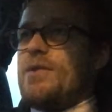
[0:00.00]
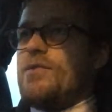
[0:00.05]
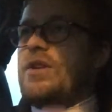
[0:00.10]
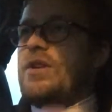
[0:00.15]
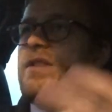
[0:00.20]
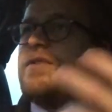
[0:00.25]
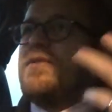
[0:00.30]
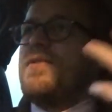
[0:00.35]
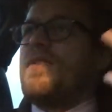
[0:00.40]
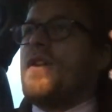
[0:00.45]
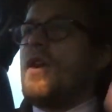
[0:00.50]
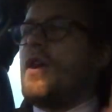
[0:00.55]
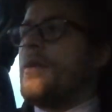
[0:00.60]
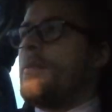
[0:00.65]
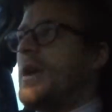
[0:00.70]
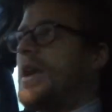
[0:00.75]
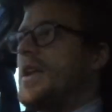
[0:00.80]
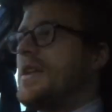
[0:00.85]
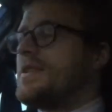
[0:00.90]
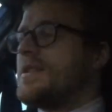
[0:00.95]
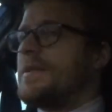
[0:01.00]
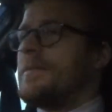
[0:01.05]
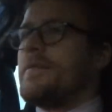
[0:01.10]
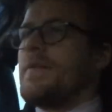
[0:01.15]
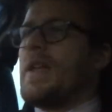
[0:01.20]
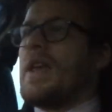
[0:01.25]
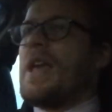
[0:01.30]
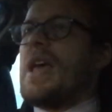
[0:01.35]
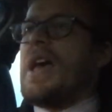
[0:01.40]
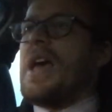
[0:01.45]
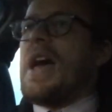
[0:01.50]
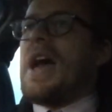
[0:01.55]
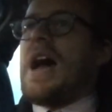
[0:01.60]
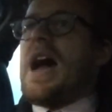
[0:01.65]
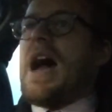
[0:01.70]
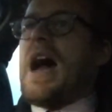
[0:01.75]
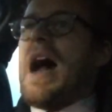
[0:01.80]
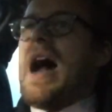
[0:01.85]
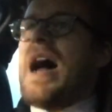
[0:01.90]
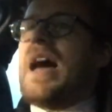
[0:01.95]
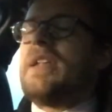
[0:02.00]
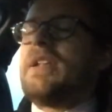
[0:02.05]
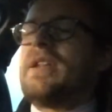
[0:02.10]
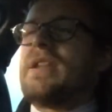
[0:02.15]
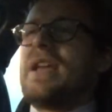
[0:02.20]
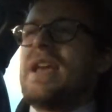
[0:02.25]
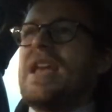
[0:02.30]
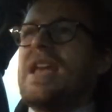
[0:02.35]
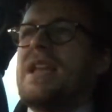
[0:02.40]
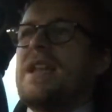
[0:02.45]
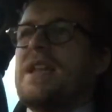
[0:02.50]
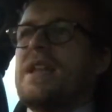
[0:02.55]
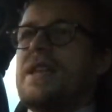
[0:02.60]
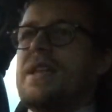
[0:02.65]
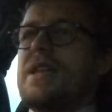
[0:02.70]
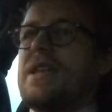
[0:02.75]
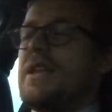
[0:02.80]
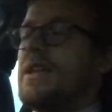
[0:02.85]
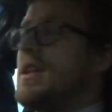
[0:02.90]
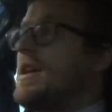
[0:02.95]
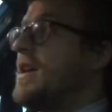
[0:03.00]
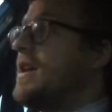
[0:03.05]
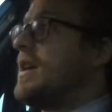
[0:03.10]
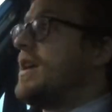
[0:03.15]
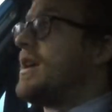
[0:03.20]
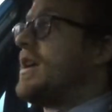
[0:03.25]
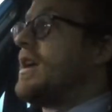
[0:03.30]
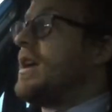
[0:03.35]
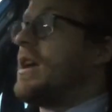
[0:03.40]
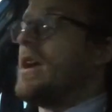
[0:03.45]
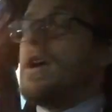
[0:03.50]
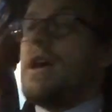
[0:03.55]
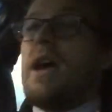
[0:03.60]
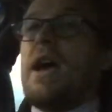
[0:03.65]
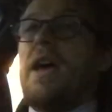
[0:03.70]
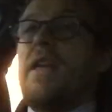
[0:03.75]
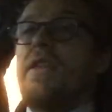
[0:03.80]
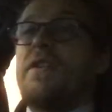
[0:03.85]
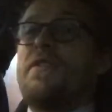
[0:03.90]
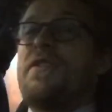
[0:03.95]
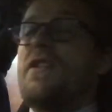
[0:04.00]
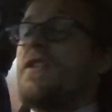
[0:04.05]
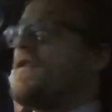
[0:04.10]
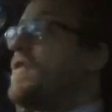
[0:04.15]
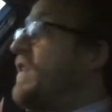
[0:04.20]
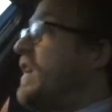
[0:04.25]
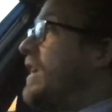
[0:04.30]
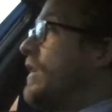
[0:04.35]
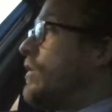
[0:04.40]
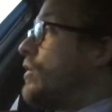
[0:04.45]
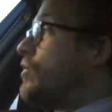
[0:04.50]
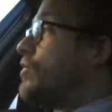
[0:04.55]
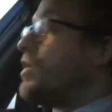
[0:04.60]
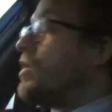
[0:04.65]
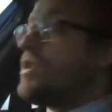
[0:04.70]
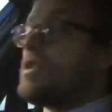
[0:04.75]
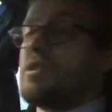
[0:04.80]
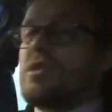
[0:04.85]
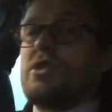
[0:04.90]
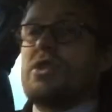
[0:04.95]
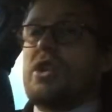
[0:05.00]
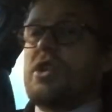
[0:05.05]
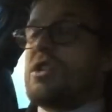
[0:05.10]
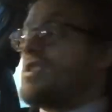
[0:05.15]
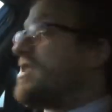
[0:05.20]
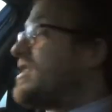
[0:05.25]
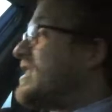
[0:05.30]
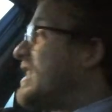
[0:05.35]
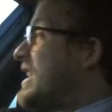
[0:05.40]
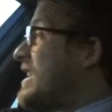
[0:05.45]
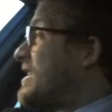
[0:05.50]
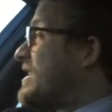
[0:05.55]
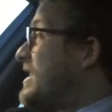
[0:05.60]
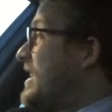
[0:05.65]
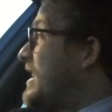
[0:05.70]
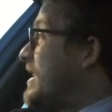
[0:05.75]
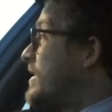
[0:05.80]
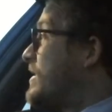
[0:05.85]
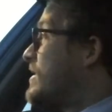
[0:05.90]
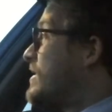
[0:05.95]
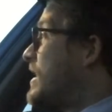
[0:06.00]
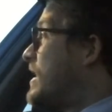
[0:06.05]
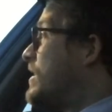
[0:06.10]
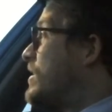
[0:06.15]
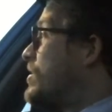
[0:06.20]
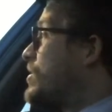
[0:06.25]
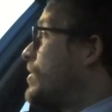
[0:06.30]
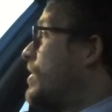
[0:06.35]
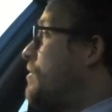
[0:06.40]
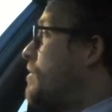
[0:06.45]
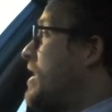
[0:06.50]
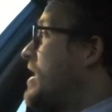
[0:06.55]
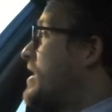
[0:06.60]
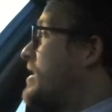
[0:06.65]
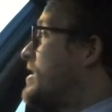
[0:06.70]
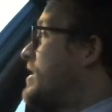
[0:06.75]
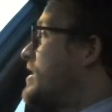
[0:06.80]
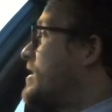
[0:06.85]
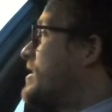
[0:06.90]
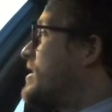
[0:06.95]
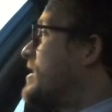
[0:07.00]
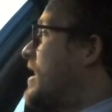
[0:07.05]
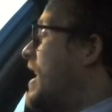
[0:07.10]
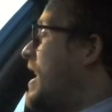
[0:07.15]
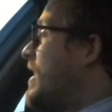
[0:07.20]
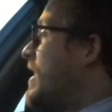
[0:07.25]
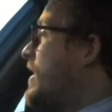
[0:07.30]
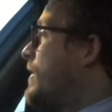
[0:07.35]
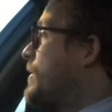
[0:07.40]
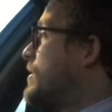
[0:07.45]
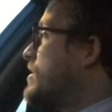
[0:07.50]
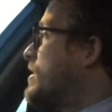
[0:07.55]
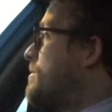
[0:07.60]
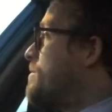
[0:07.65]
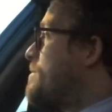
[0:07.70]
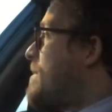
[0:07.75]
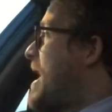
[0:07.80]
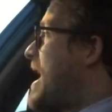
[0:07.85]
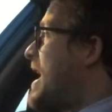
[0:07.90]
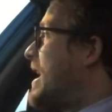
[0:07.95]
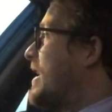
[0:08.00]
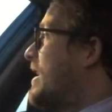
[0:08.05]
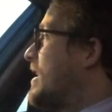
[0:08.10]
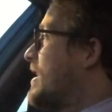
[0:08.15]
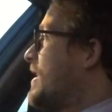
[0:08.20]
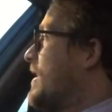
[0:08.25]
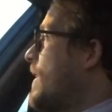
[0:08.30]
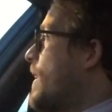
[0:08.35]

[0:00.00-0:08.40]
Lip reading: reform it. And in the 1500s, so the 16th century, right at the start, there was a man